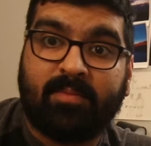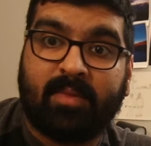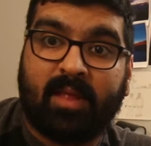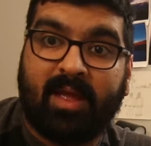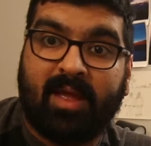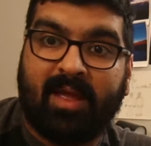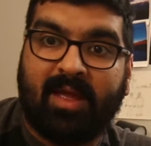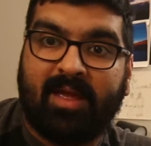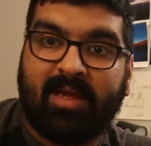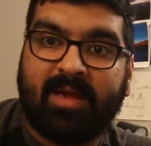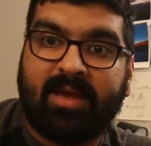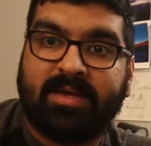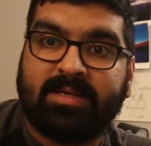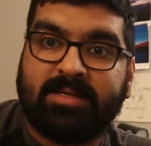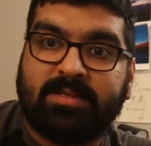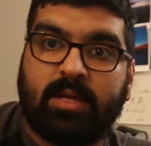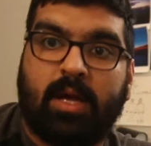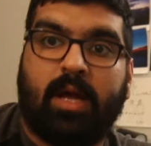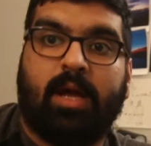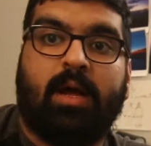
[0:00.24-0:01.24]
Hey
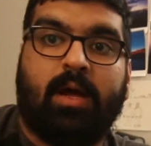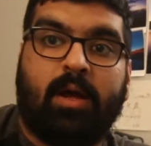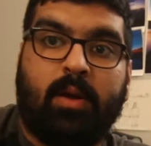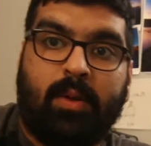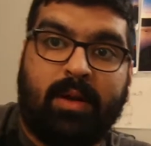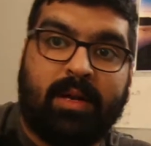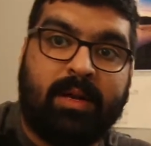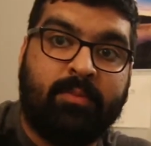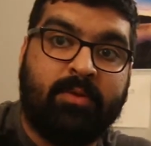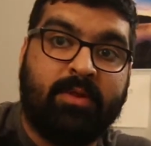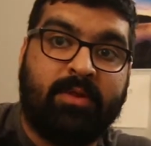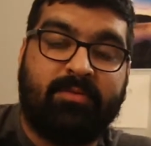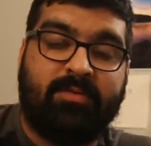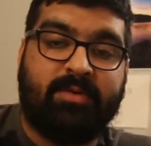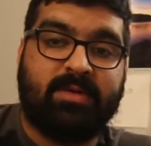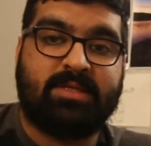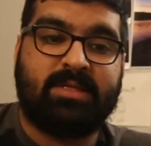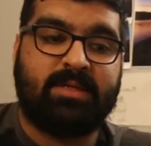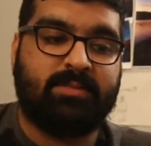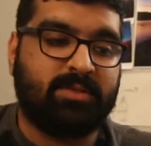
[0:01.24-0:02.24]
guys, welcome to the
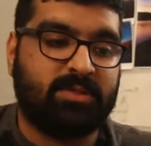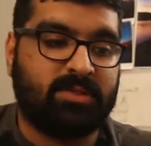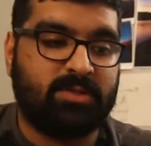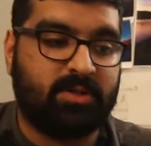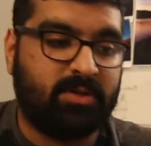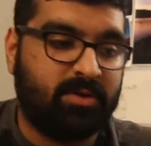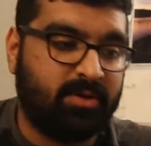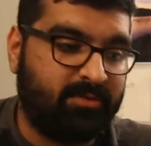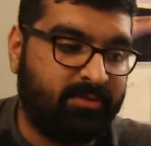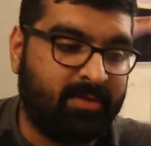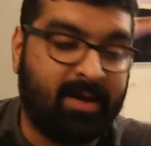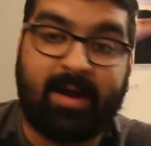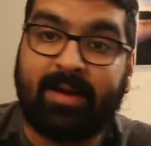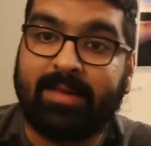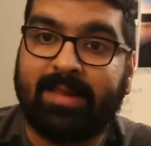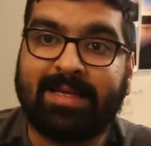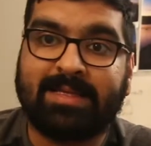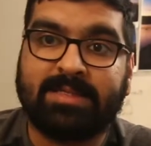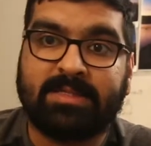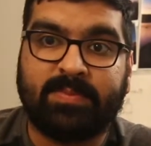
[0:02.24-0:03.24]
first episode of
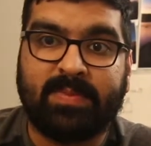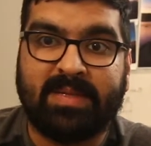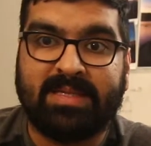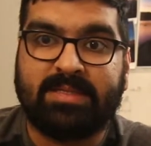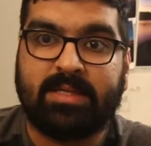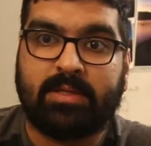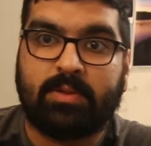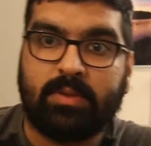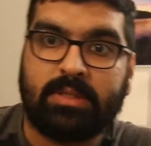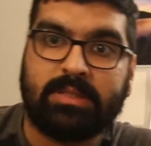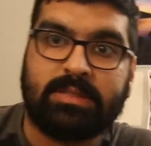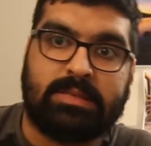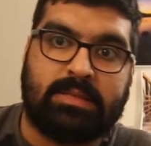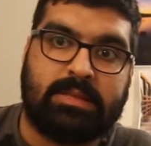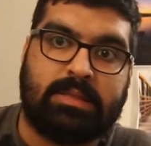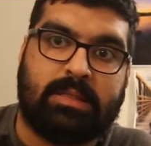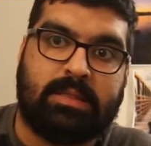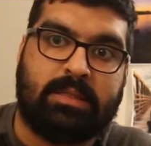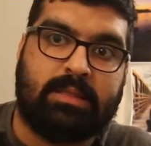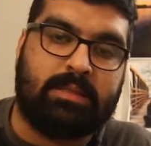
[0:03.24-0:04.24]
Hardik's Pizza
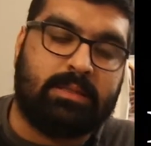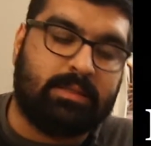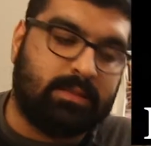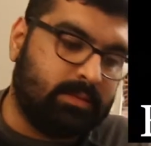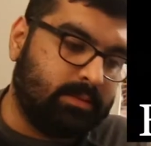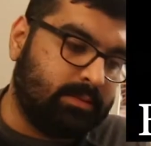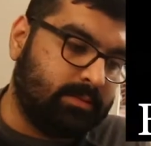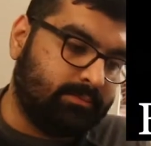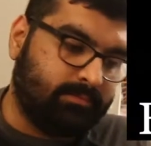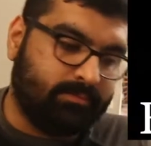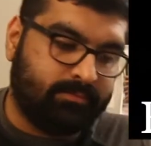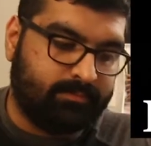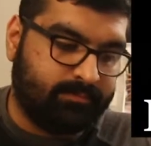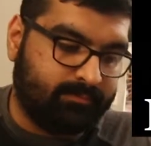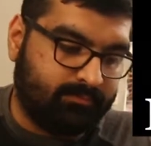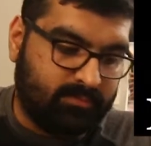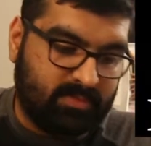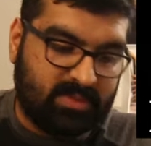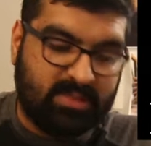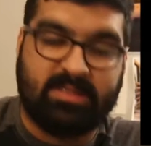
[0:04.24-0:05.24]
Quest.
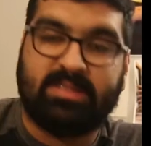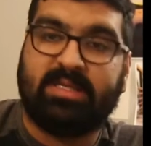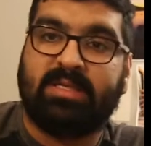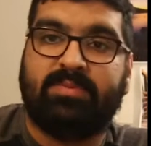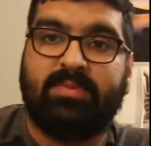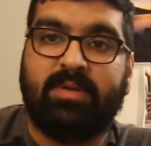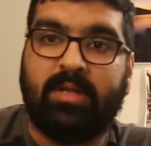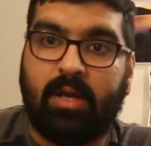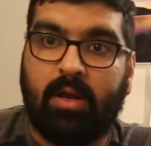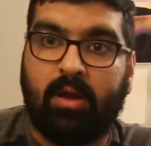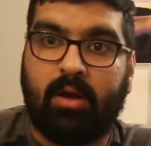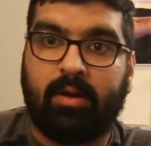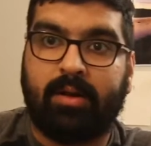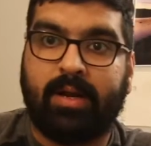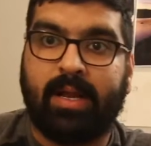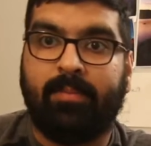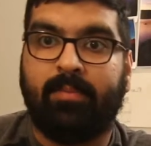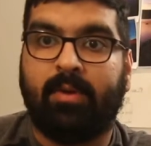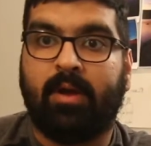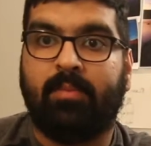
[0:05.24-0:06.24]
This has been a long
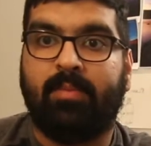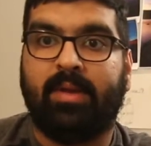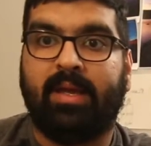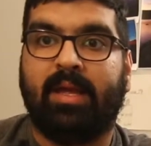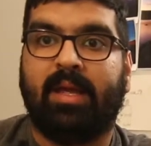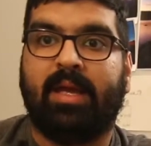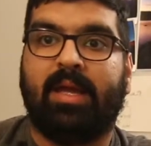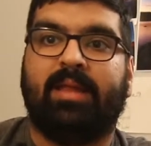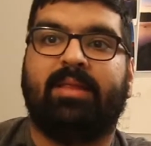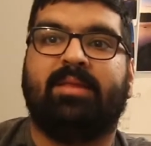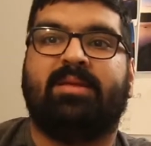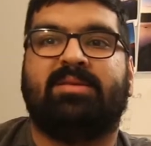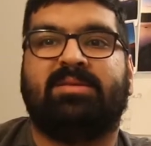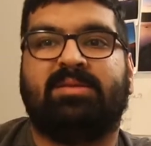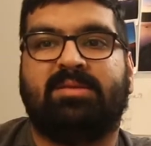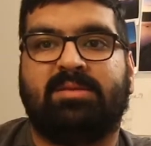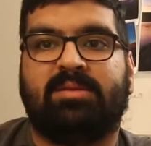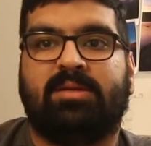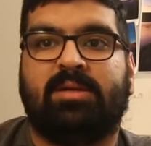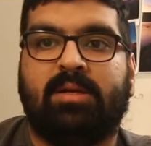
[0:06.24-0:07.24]
time coming, and
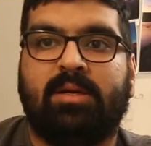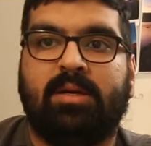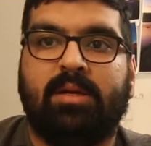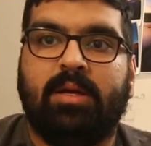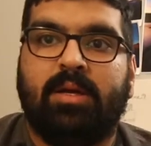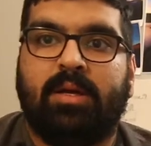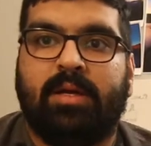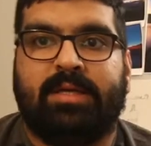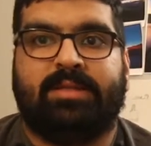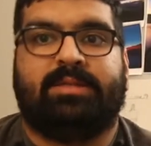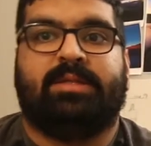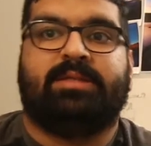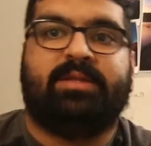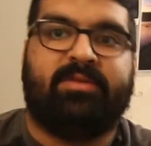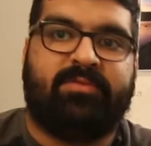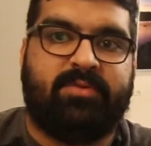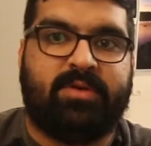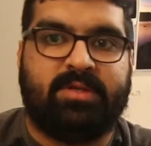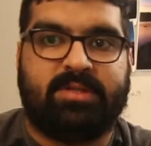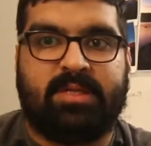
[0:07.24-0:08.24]
this is just the
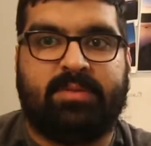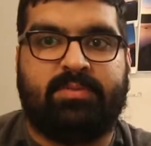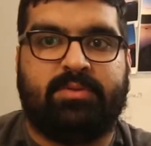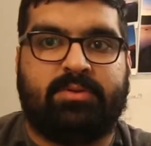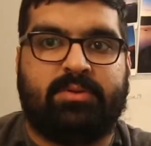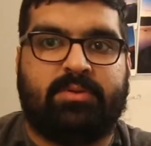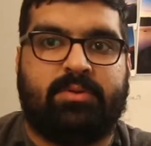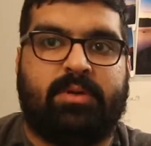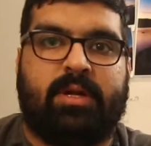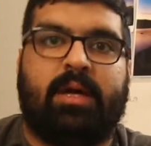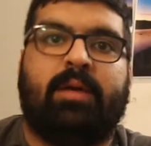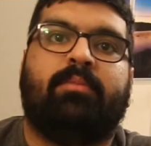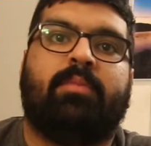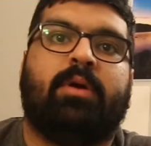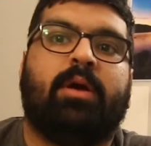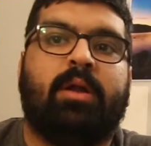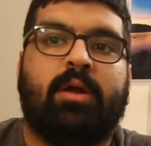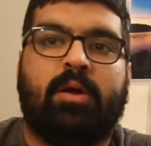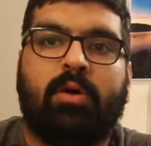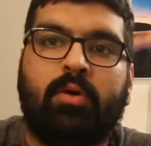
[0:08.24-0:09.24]
first episode. I'm
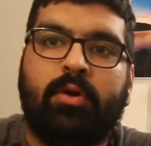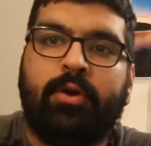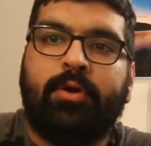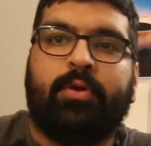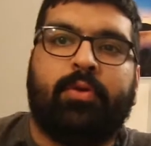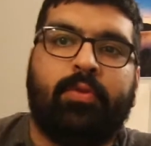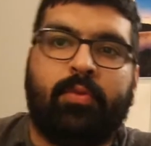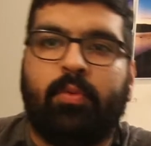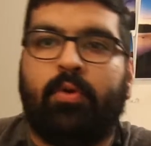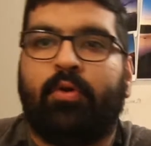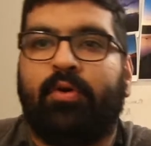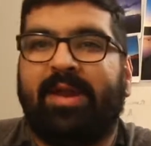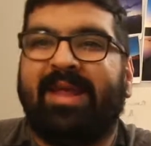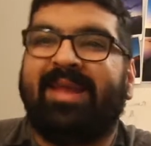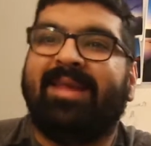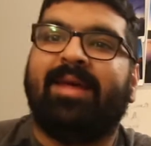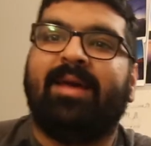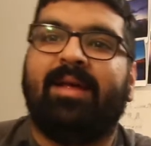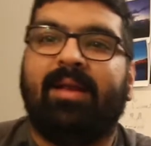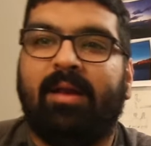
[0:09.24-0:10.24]
gonna go into more
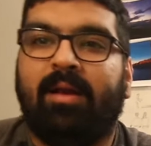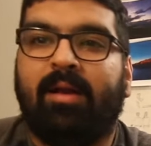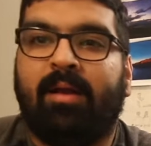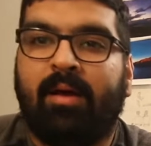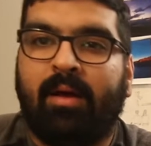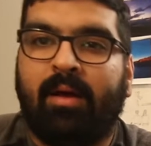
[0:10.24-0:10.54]
detail